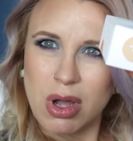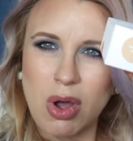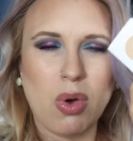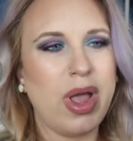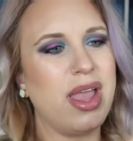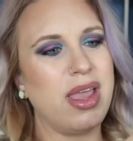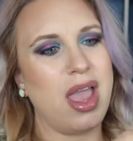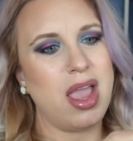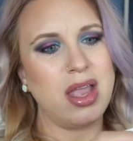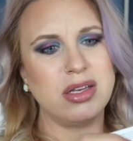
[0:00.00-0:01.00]

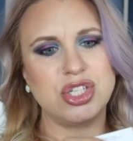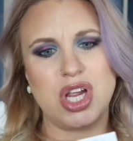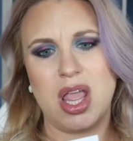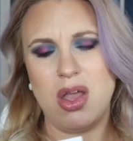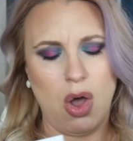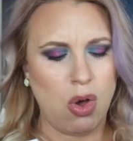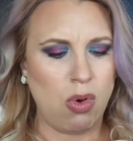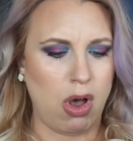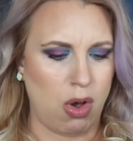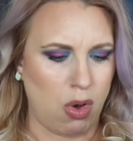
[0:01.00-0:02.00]

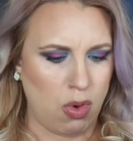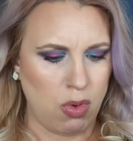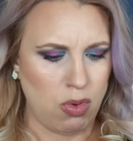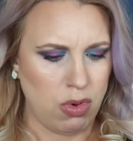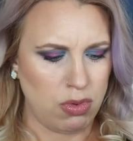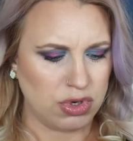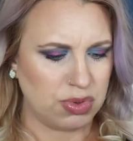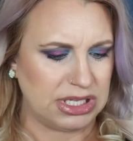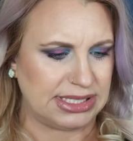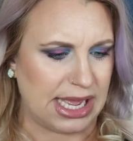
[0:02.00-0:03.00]
O-A-K-J-O-O, which
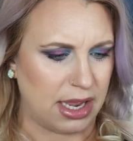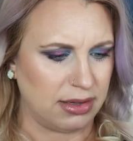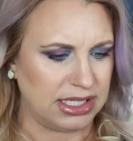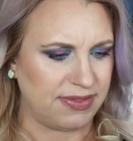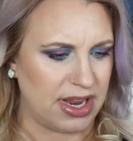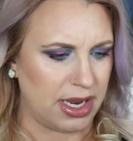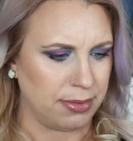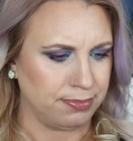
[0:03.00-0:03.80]
one is that? Let's find it.